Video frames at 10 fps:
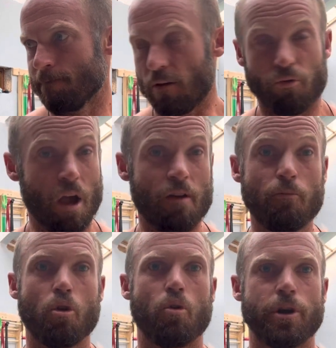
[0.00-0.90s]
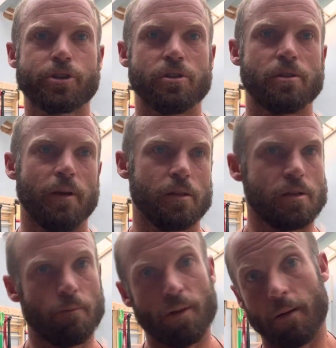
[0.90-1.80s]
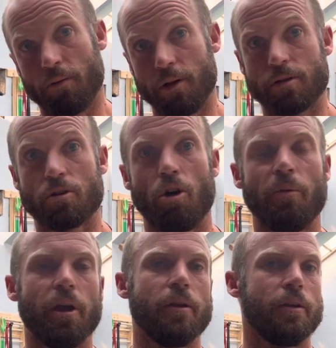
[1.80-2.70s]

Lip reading: If you have more questions about the template, please comment.